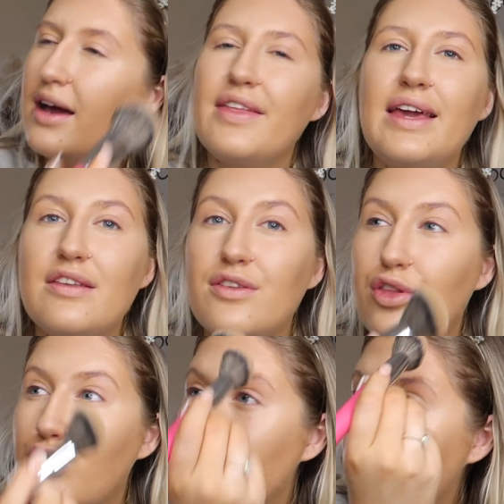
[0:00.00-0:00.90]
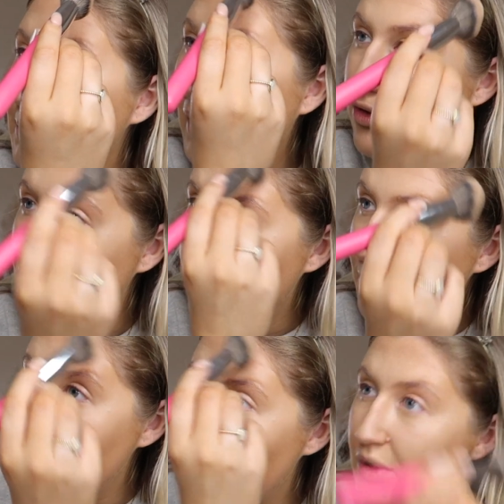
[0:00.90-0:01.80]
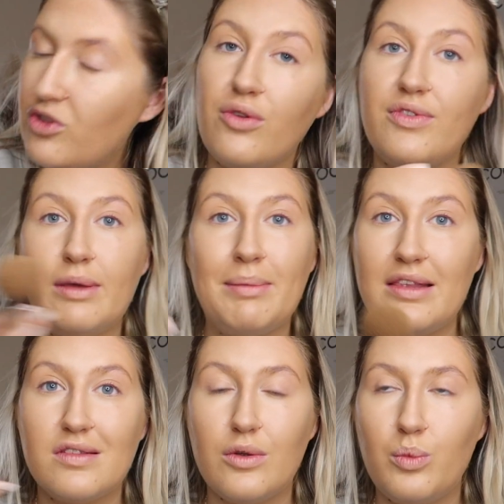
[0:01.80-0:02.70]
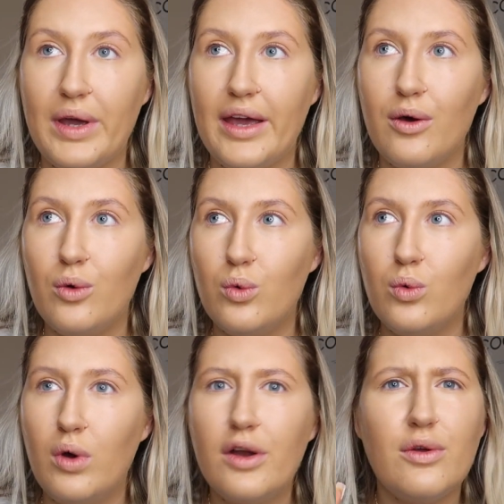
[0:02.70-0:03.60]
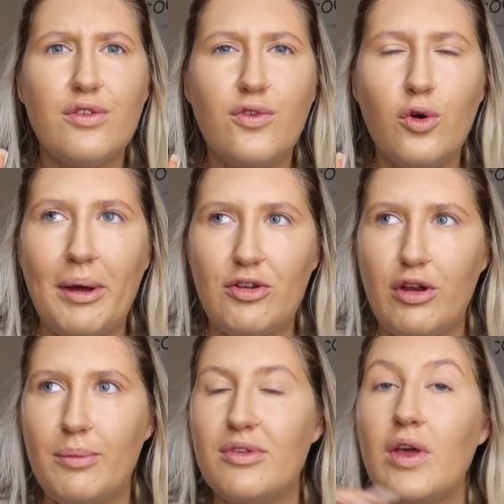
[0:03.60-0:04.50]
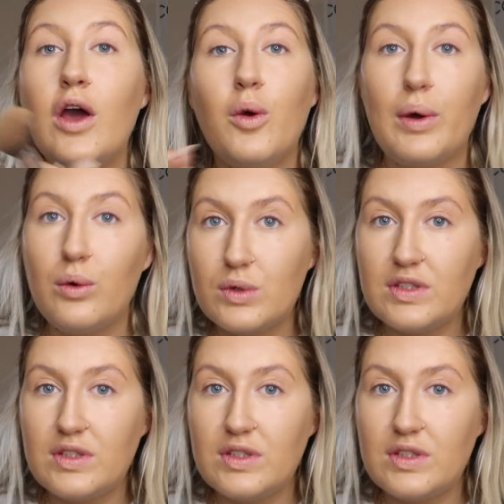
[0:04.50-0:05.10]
I think it's 3 bedrooms, which obviously means that we're all, oh no, it's 4 bedrooms. We're all